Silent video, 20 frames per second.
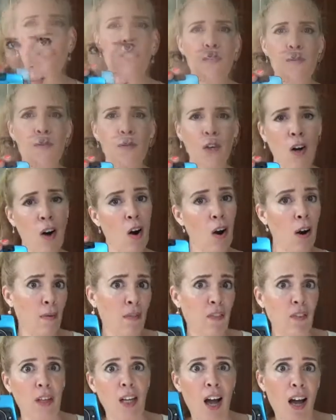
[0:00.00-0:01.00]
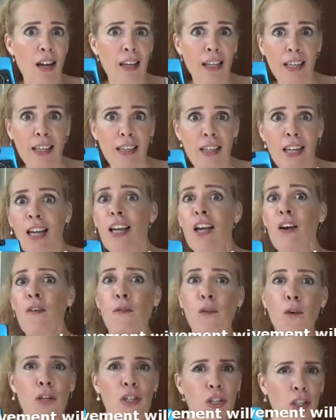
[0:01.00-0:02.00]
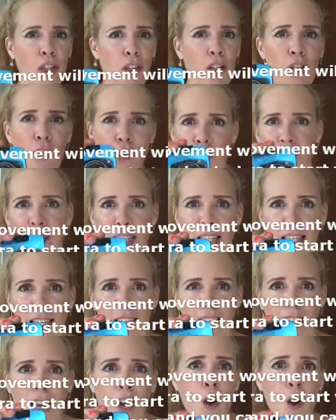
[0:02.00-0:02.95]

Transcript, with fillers: This for car vlogging, for security,